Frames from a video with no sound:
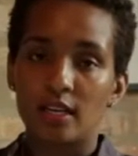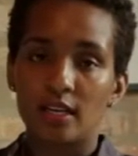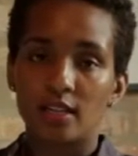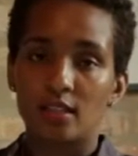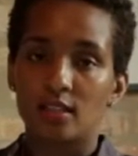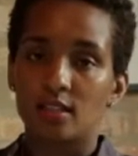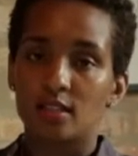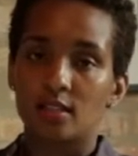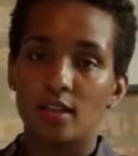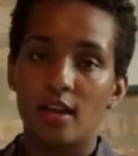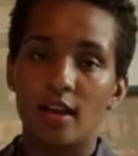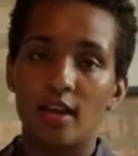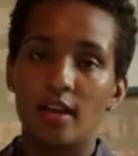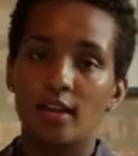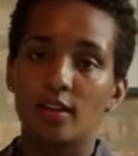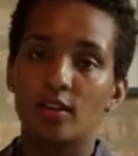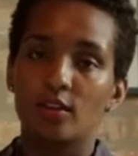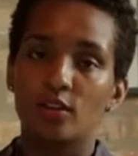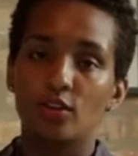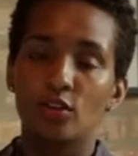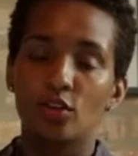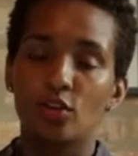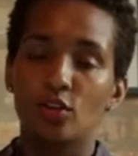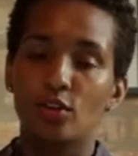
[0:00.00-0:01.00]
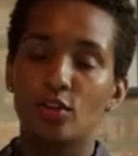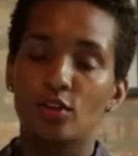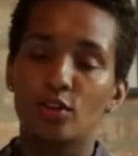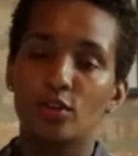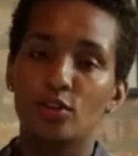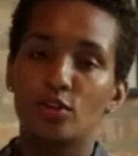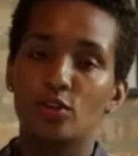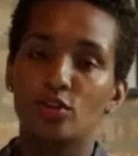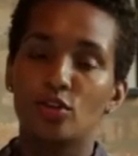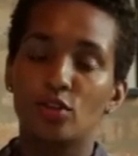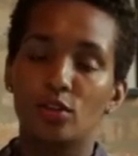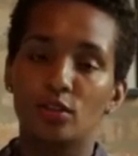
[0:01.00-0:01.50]
it's like
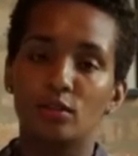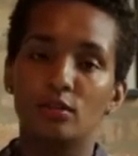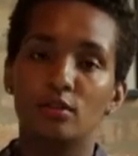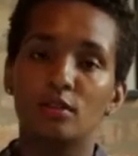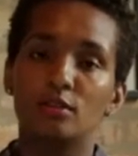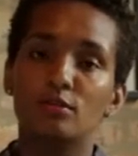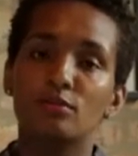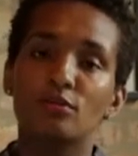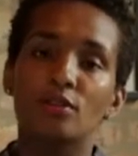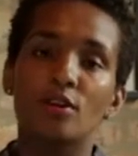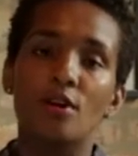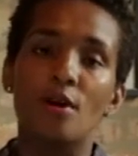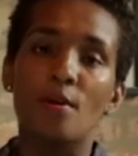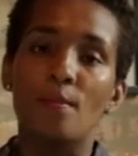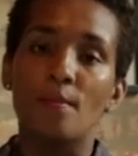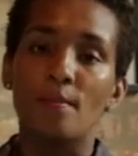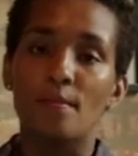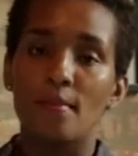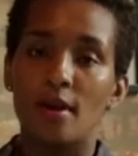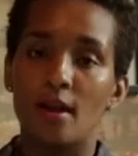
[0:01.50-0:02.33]
you're shielded from